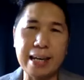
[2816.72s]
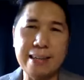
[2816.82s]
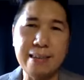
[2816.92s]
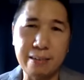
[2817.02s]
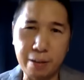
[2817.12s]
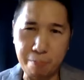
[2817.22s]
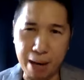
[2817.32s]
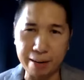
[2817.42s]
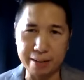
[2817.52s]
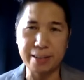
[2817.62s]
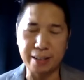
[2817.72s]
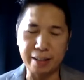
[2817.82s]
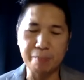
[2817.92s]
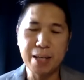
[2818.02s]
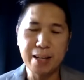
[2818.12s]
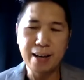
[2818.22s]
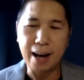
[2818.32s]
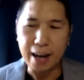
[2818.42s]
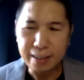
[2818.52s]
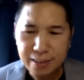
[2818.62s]
in their parenting. Okay.
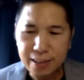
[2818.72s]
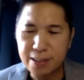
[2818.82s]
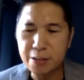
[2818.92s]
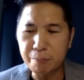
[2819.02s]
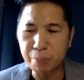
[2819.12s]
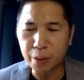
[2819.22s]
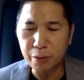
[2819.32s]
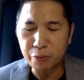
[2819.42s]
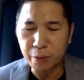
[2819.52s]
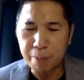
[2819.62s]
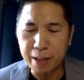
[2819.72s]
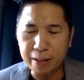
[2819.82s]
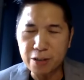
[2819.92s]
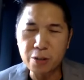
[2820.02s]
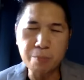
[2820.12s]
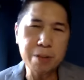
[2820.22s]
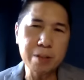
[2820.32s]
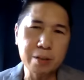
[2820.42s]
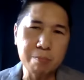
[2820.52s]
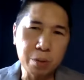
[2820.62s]
I think it's important for parents to build